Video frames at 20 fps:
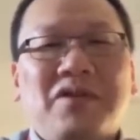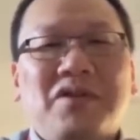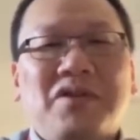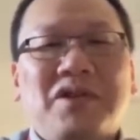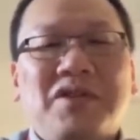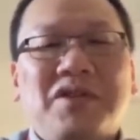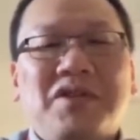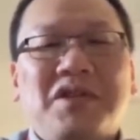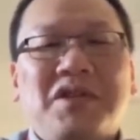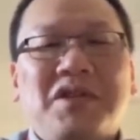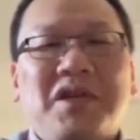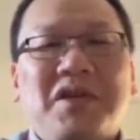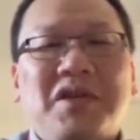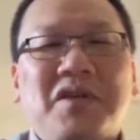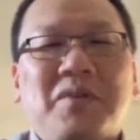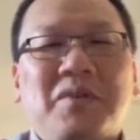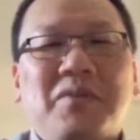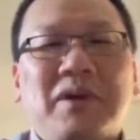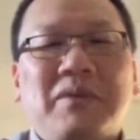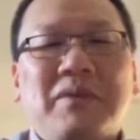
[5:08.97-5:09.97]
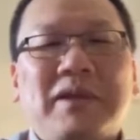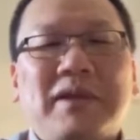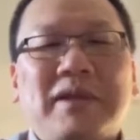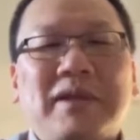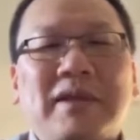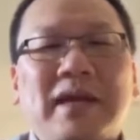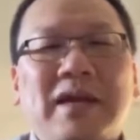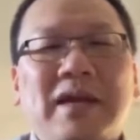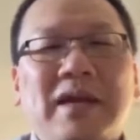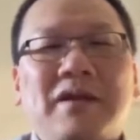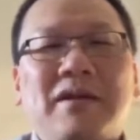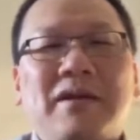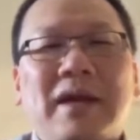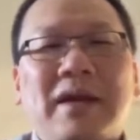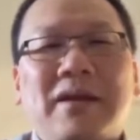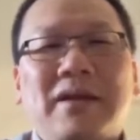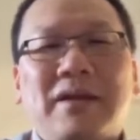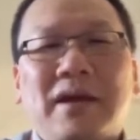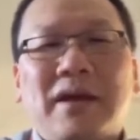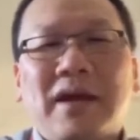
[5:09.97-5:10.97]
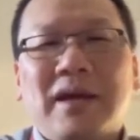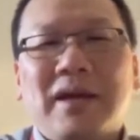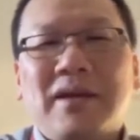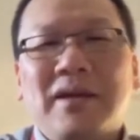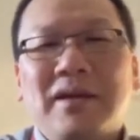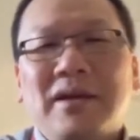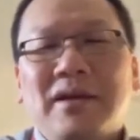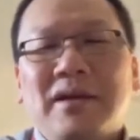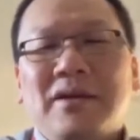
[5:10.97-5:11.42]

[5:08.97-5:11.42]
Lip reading: So I'd say, probably later at night.